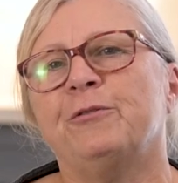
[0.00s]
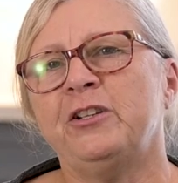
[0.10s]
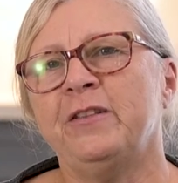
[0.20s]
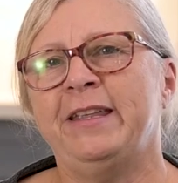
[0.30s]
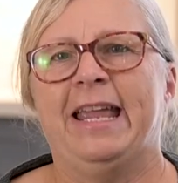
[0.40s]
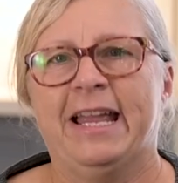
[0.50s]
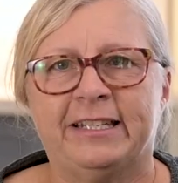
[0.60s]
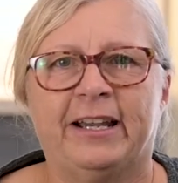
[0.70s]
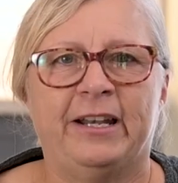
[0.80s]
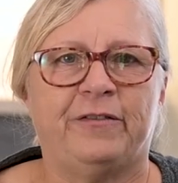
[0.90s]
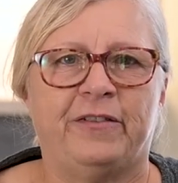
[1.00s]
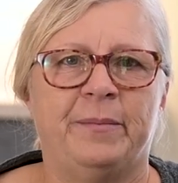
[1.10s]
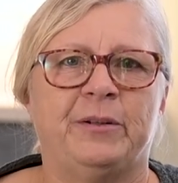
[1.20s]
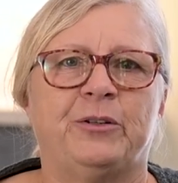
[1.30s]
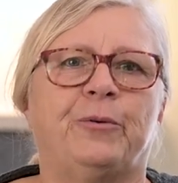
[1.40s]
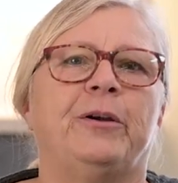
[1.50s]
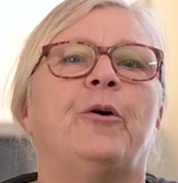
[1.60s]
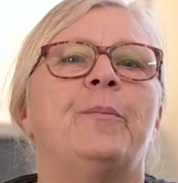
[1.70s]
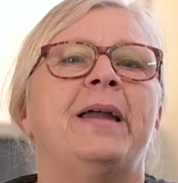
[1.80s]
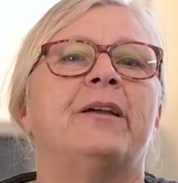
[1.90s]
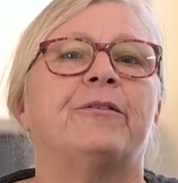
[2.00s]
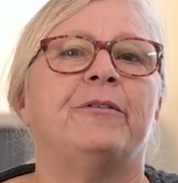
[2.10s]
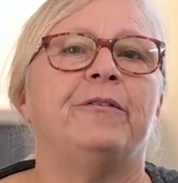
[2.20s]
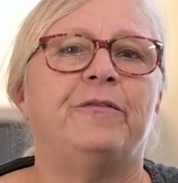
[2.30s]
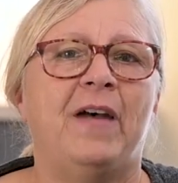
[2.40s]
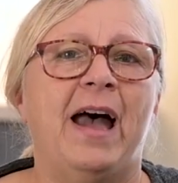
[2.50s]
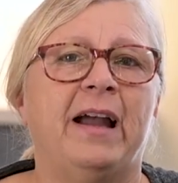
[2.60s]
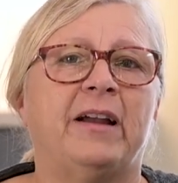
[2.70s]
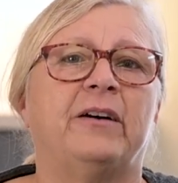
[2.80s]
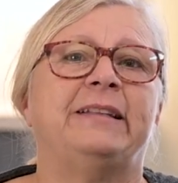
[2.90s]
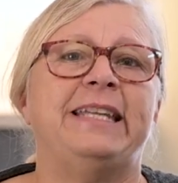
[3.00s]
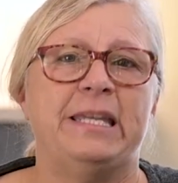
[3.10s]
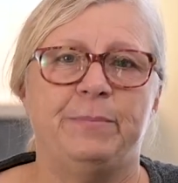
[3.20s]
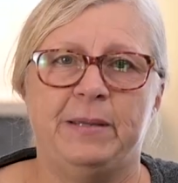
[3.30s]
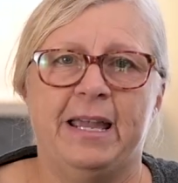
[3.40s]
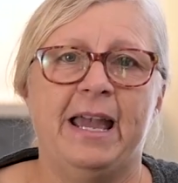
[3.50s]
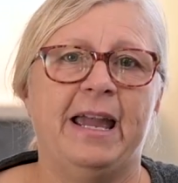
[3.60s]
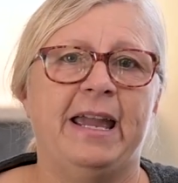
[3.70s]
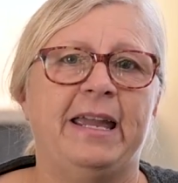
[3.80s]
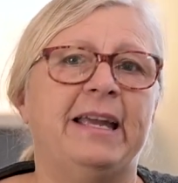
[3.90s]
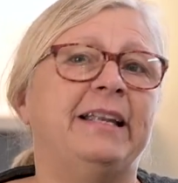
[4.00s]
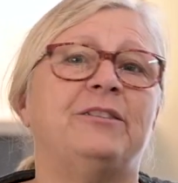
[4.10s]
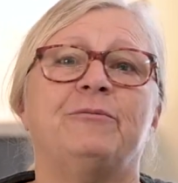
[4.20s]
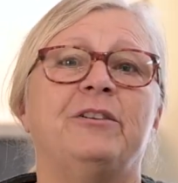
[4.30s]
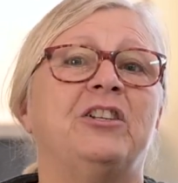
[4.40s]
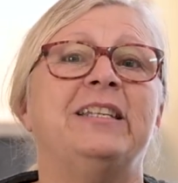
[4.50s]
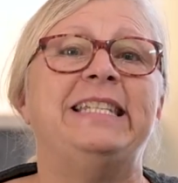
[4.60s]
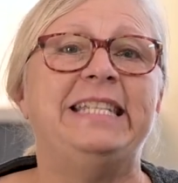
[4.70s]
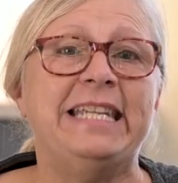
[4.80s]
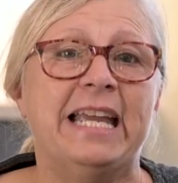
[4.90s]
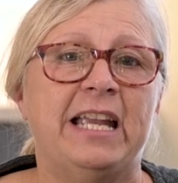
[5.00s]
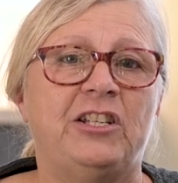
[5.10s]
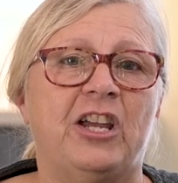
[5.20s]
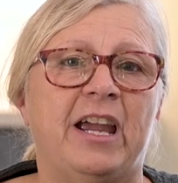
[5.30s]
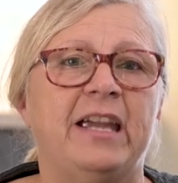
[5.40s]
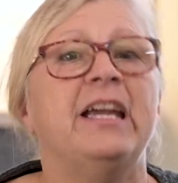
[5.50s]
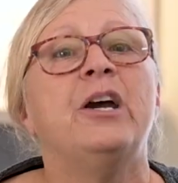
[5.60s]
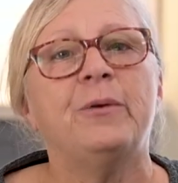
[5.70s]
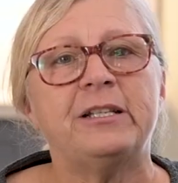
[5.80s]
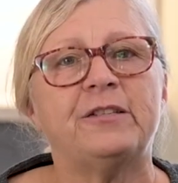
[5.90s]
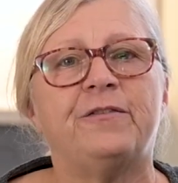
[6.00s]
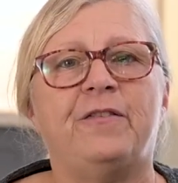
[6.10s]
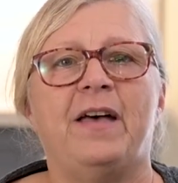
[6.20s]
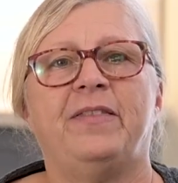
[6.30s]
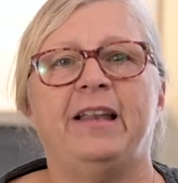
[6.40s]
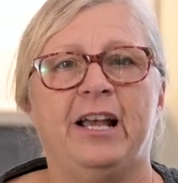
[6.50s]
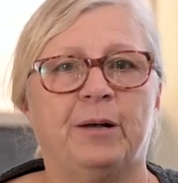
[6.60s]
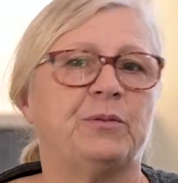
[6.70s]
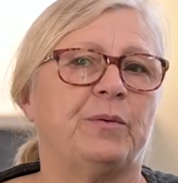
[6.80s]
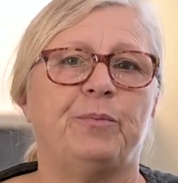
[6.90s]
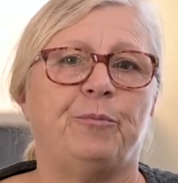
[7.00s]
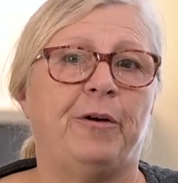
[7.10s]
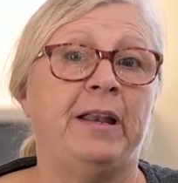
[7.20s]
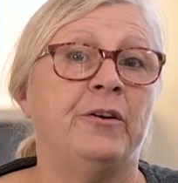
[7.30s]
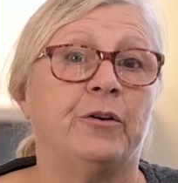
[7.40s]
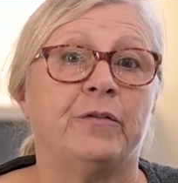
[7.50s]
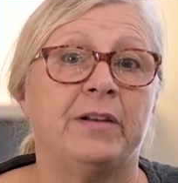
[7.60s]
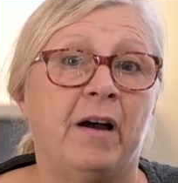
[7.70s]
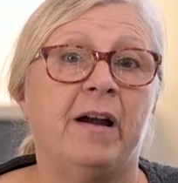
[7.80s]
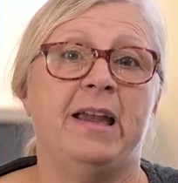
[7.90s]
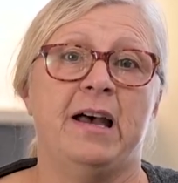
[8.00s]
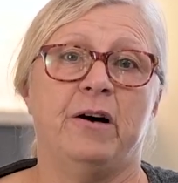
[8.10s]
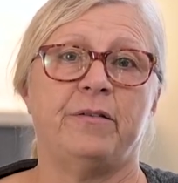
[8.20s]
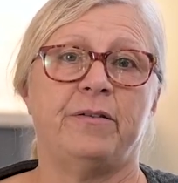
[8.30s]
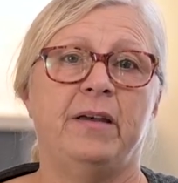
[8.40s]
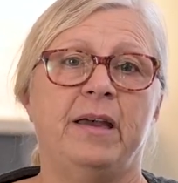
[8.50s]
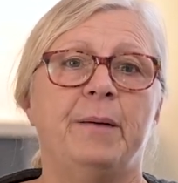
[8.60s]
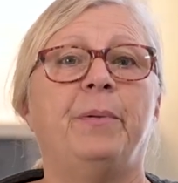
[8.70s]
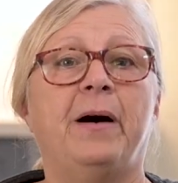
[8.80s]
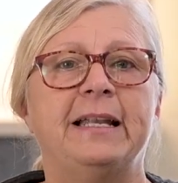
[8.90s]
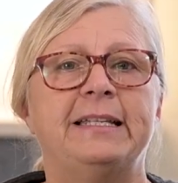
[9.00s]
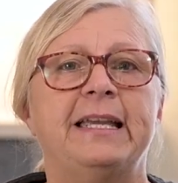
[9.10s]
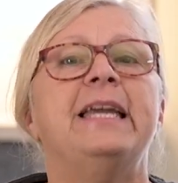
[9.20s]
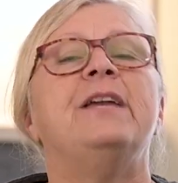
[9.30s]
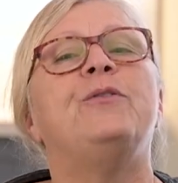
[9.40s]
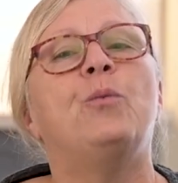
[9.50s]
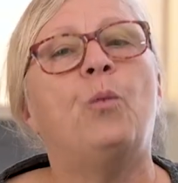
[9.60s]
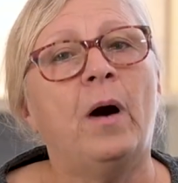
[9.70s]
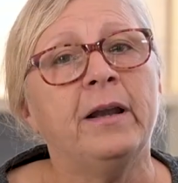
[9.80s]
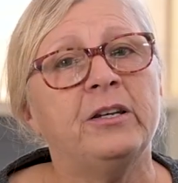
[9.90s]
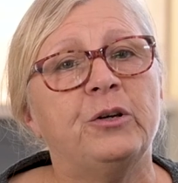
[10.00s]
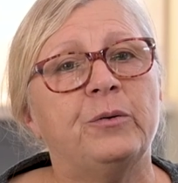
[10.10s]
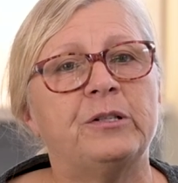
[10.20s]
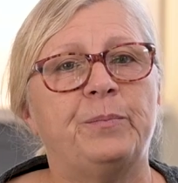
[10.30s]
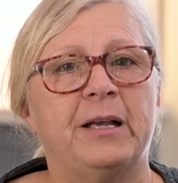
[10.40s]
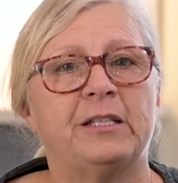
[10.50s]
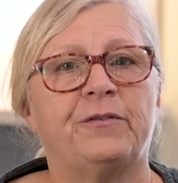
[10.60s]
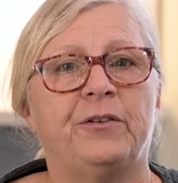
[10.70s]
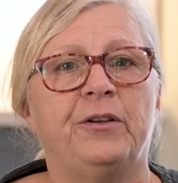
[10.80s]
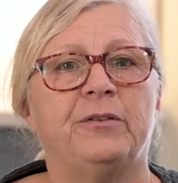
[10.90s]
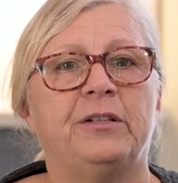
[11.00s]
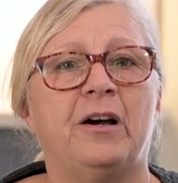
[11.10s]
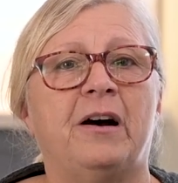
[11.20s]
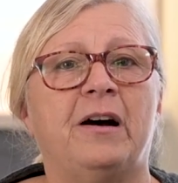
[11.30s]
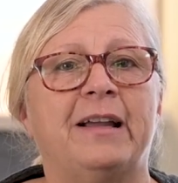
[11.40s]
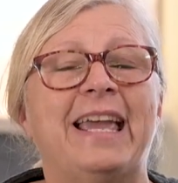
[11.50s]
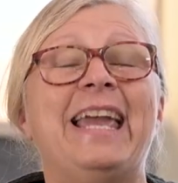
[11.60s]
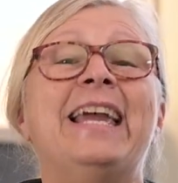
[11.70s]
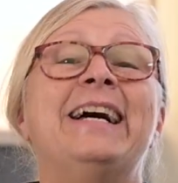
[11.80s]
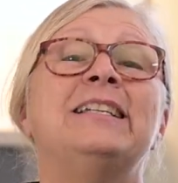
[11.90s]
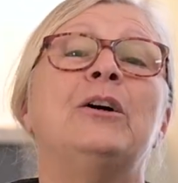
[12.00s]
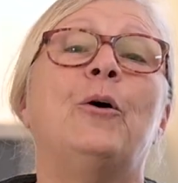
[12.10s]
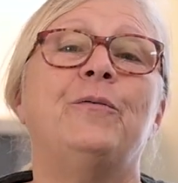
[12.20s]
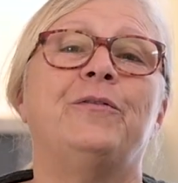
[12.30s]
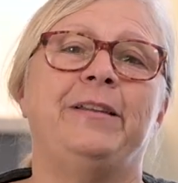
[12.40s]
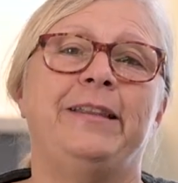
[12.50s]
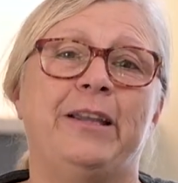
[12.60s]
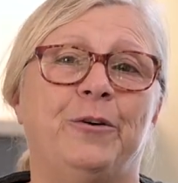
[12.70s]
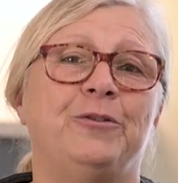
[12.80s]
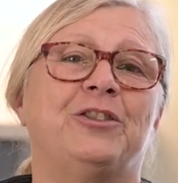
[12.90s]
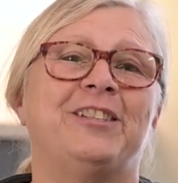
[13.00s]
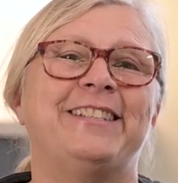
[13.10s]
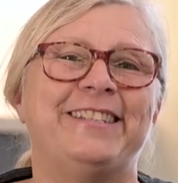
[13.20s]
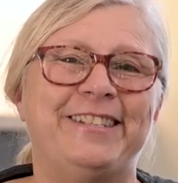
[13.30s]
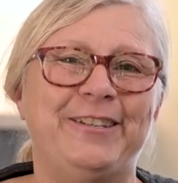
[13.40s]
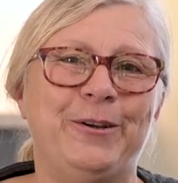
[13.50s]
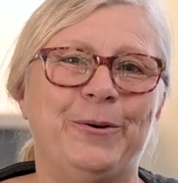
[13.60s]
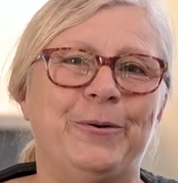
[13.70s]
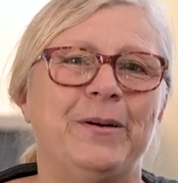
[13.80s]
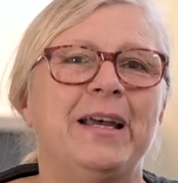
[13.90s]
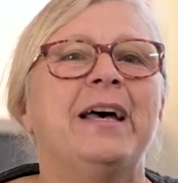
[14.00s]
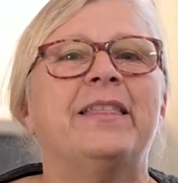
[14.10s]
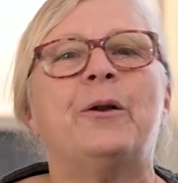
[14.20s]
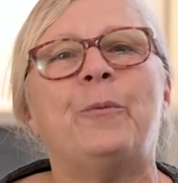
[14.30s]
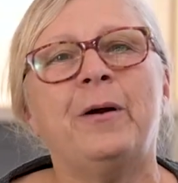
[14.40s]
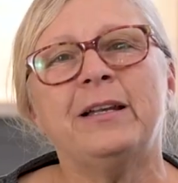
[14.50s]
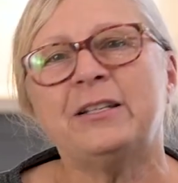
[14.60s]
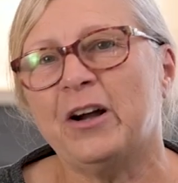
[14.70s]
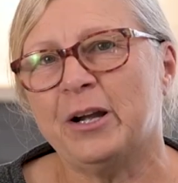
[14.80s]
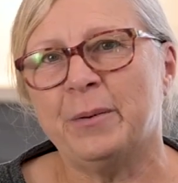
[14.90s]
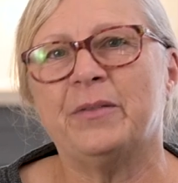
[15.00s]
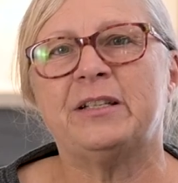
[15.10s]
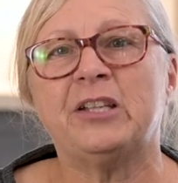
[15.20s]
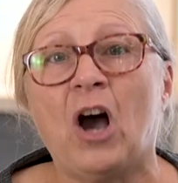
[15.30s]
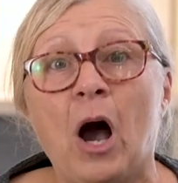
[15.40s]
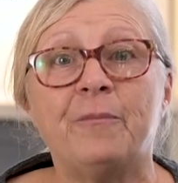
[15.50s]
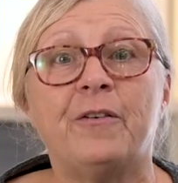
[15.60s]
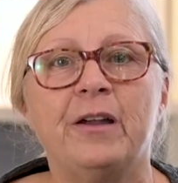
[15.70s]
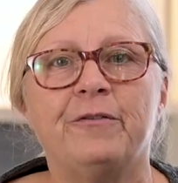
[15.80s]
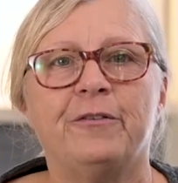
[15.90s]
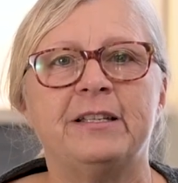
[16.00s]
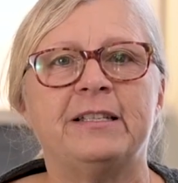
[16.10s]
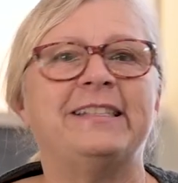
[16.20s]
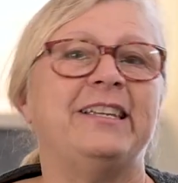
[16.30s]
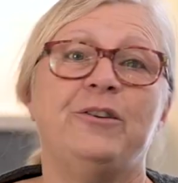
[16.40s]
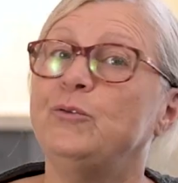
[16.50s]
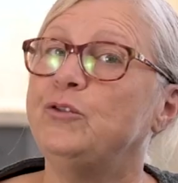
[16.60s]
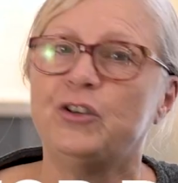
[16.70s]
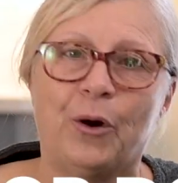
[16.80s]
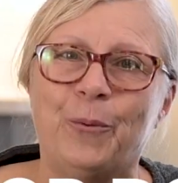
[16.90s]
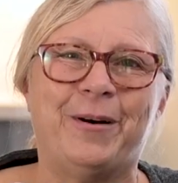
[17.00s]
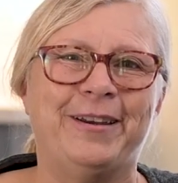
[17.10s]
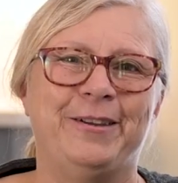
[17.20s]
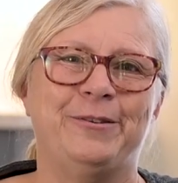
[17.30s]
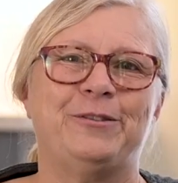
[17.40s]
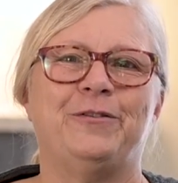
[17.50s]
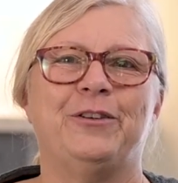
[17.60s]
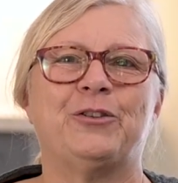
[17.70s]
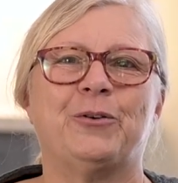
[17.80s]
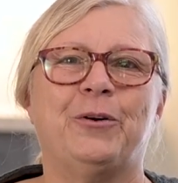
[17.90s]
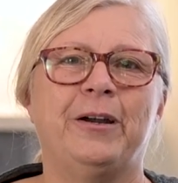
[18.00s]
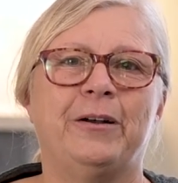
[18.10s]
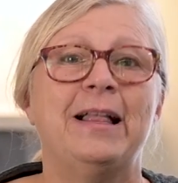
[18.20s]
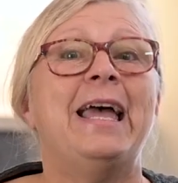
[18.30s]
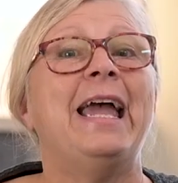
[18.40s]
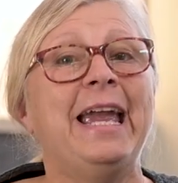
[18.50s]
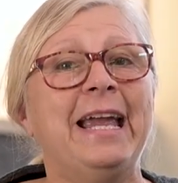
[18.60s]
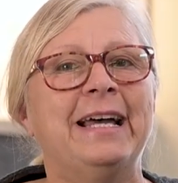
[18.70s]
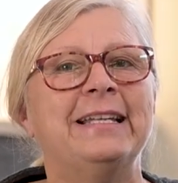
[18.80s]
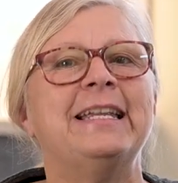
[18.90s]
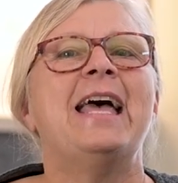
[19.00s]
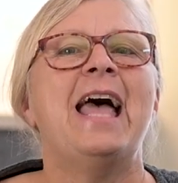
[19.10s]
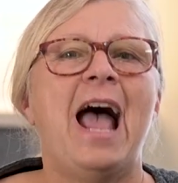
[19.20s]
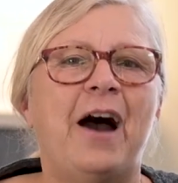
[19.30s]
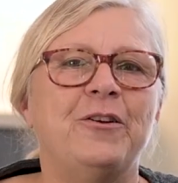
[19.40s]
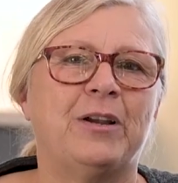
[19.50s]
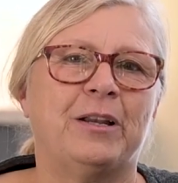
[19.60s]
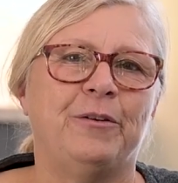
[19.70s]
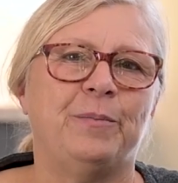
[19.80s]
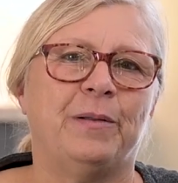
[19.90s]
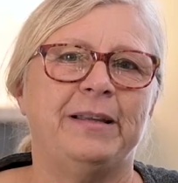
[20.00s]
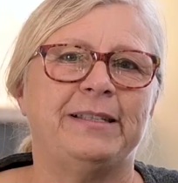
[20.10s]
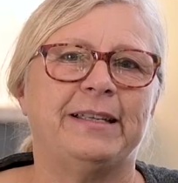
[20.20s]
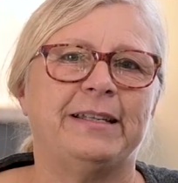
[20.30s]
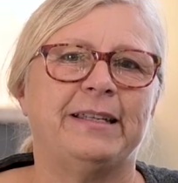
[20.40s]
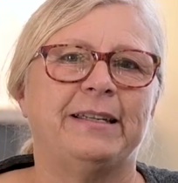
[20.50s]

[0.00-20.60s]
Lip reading: rich in the anti-inflammatory omega-3 fat called EPA, and it's rich in DHA, which is a fat that helps with brain, nerve, and eye health. But if you want to do what's best for your dog, and hopefully the oceans too, then I want to talk about the top five reasons that you don't want to use fish oil and how you can replace it.